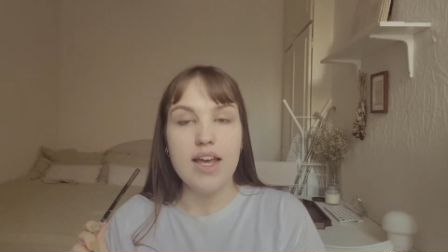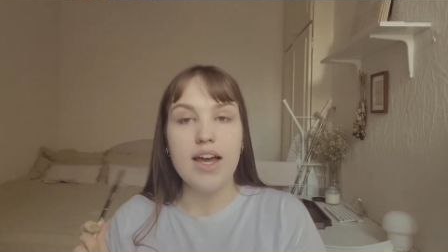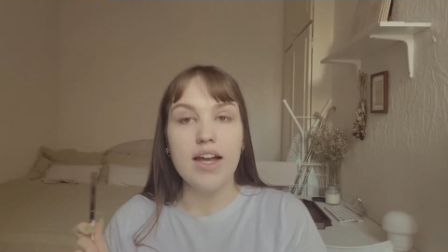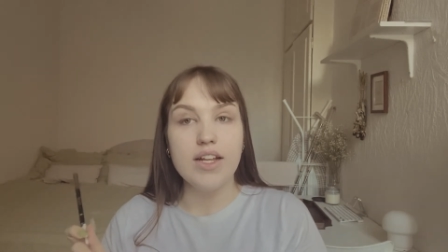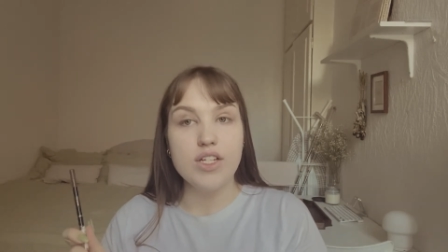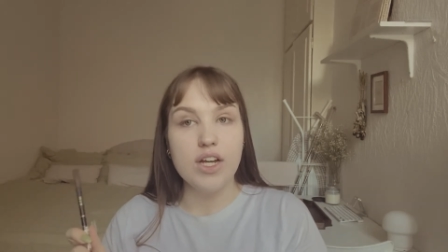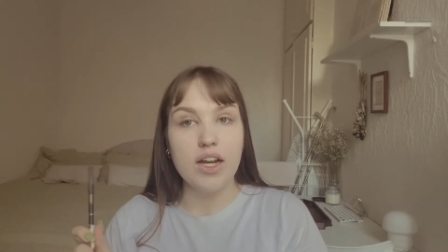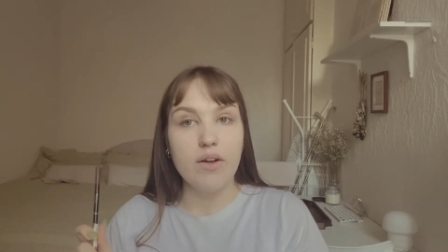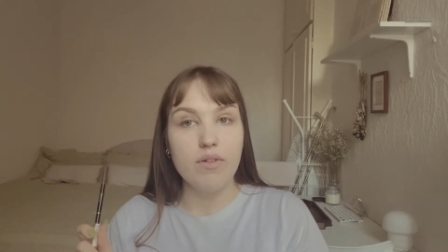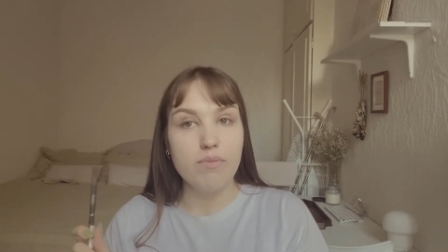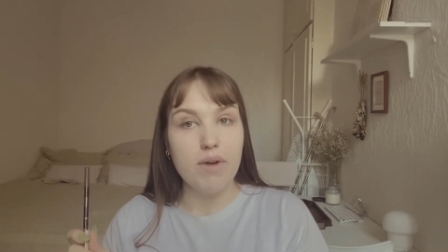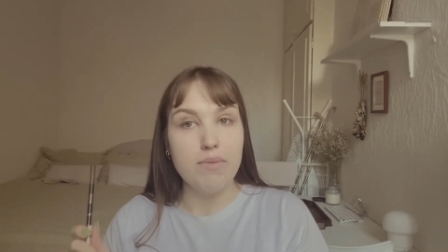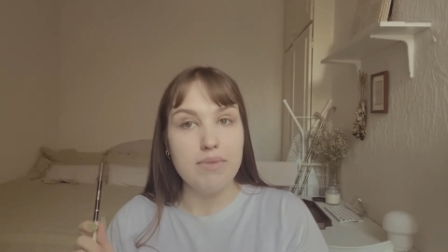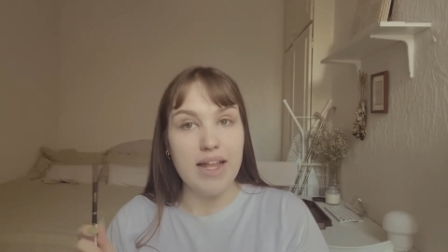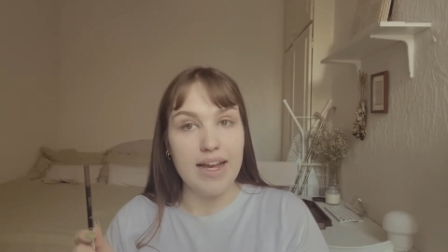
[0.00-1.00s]
I tried it with
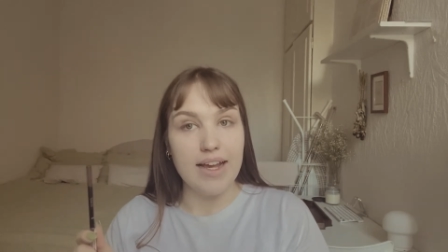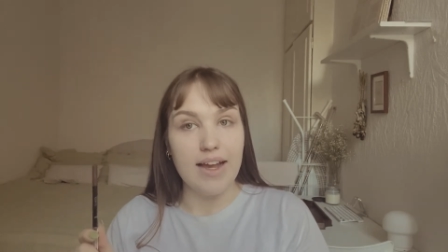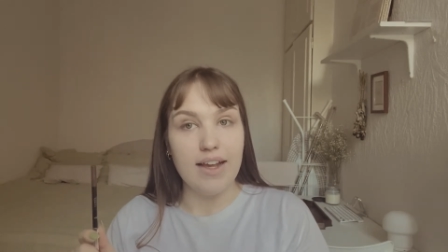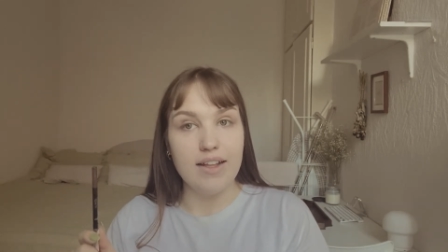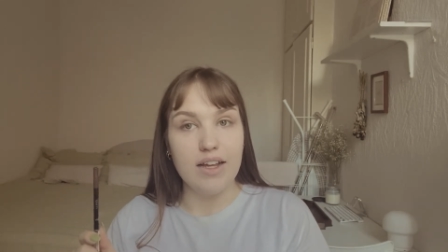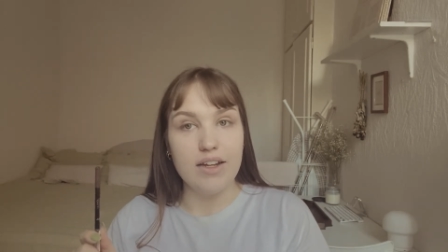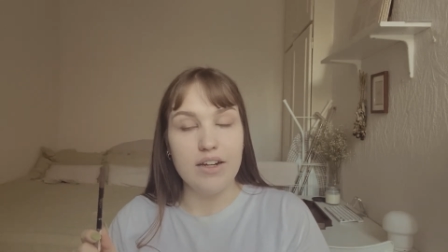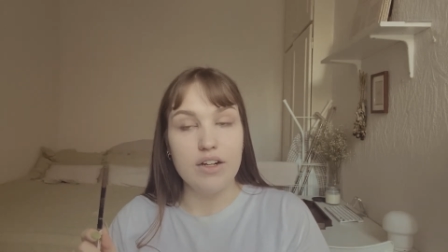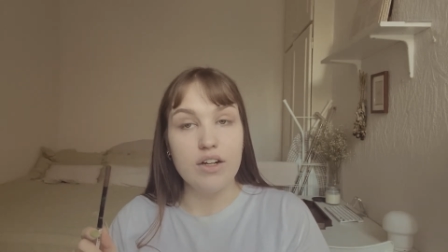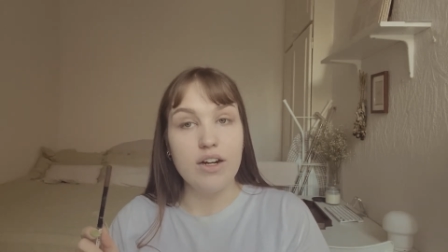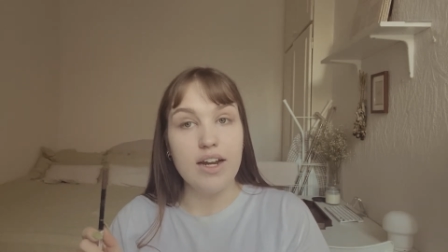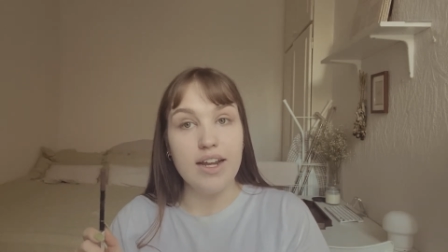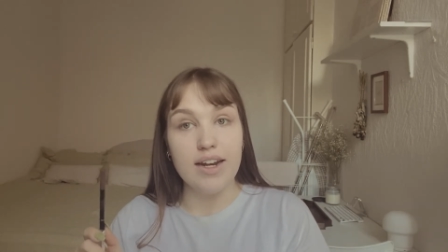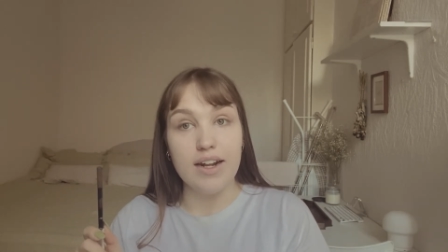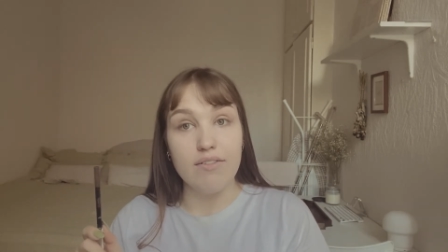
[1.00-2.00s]
my black eyeliner
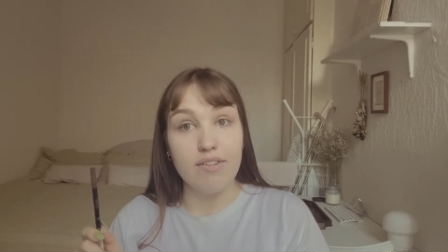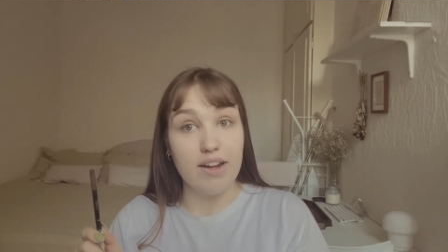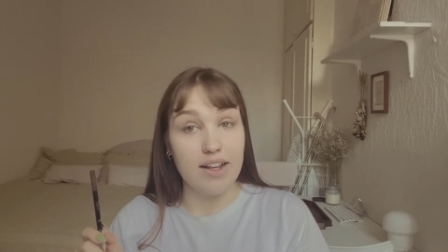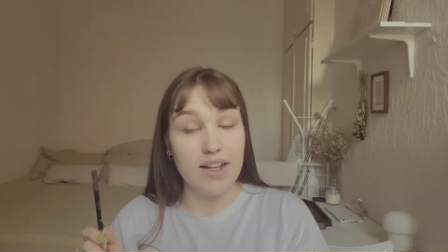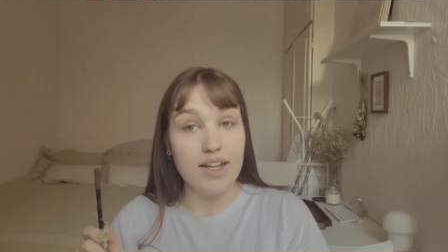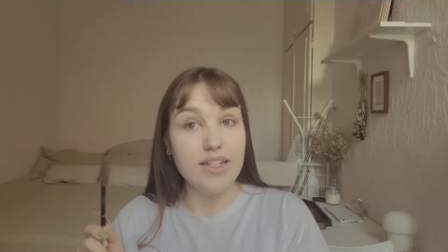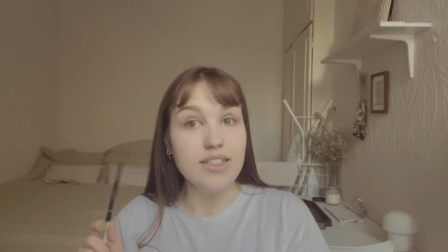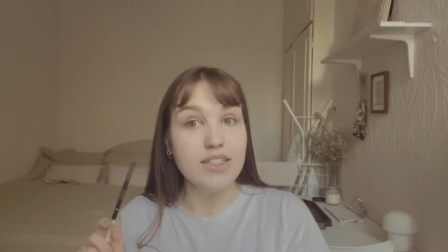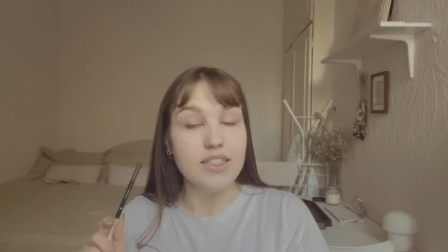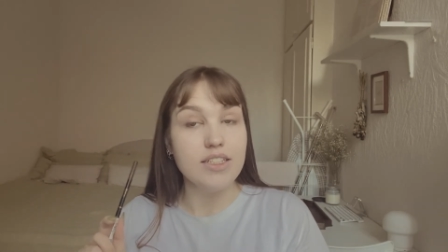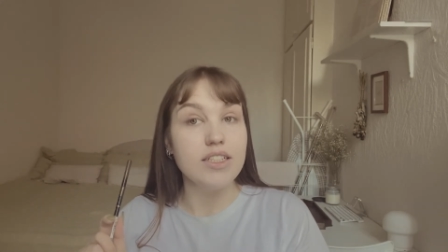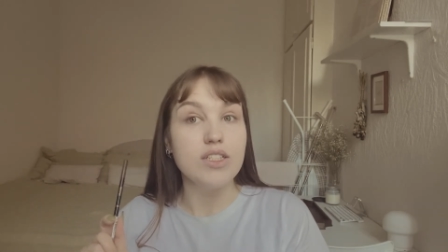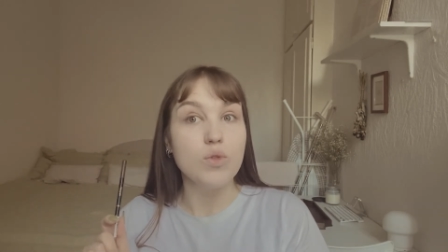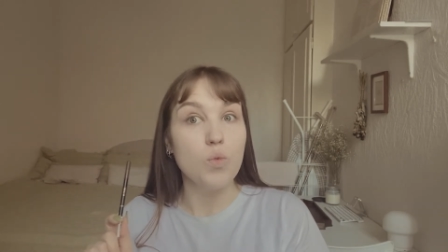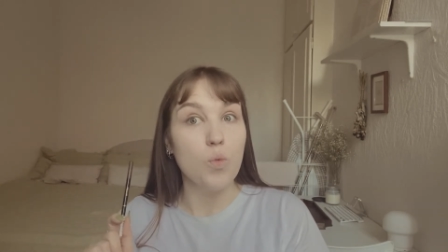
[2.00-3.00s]
and I realized it's
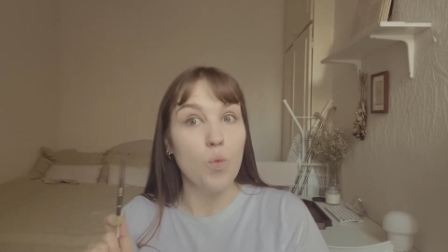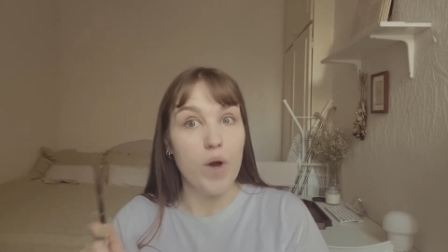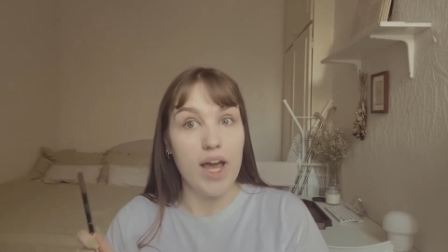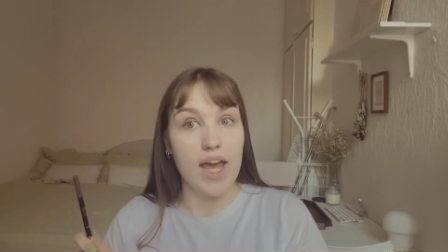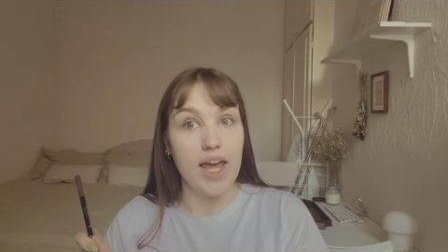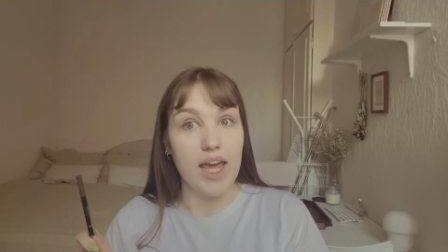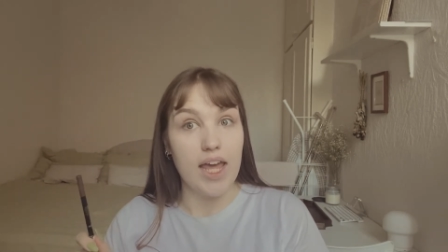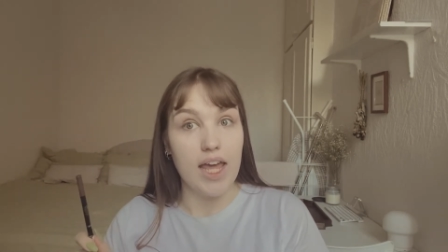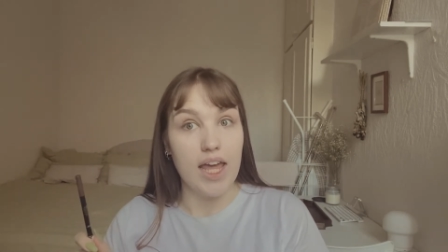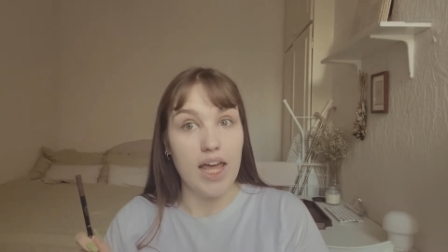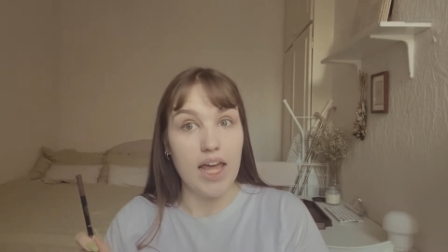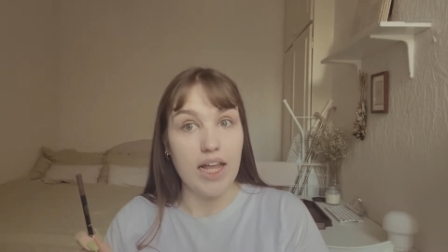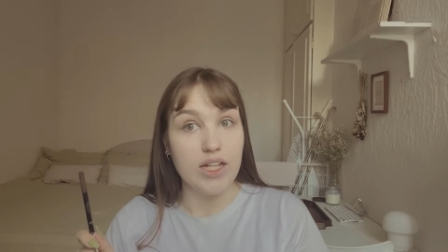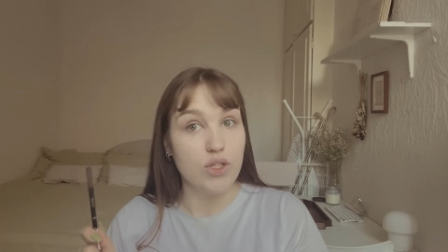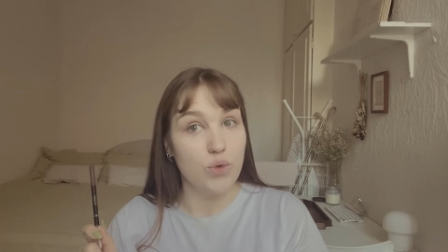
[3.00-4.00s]
just
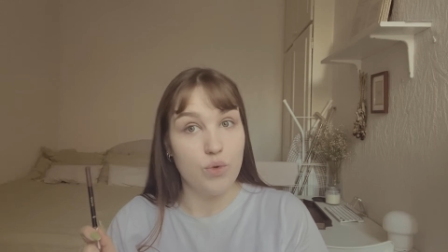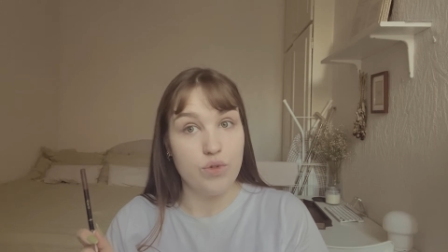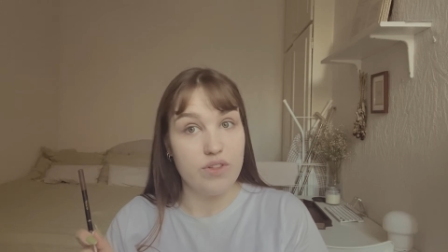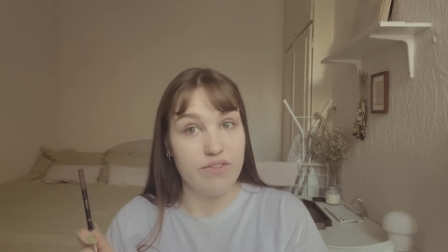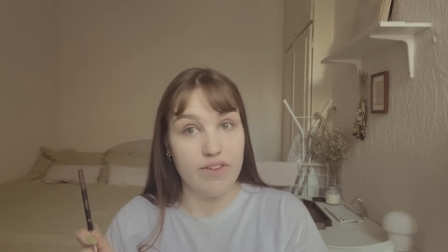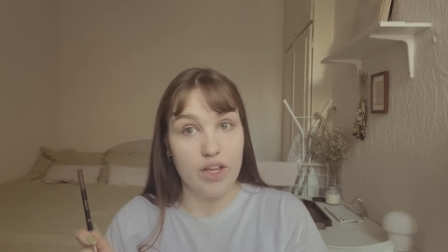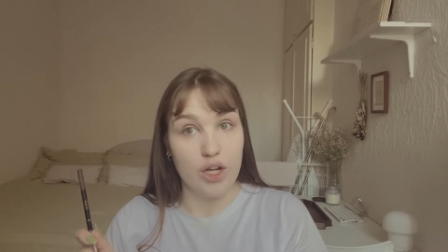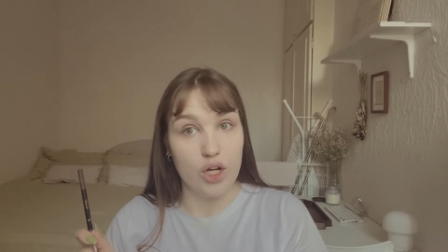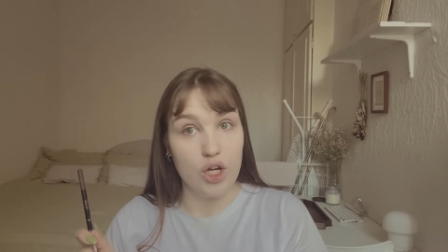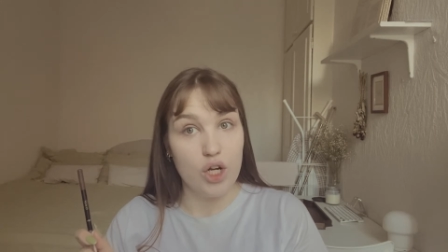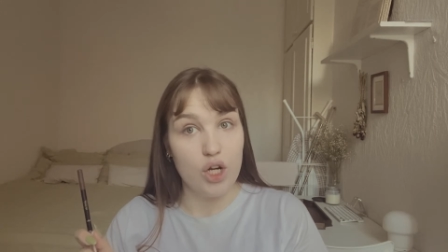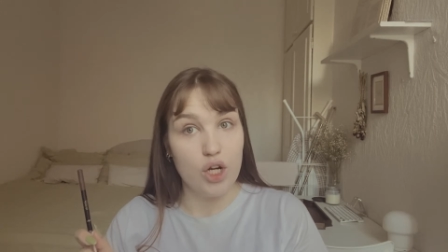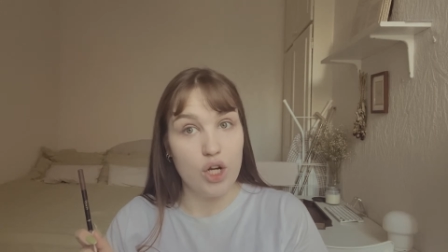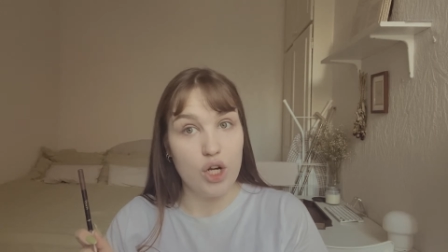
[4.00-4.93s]
way too severe.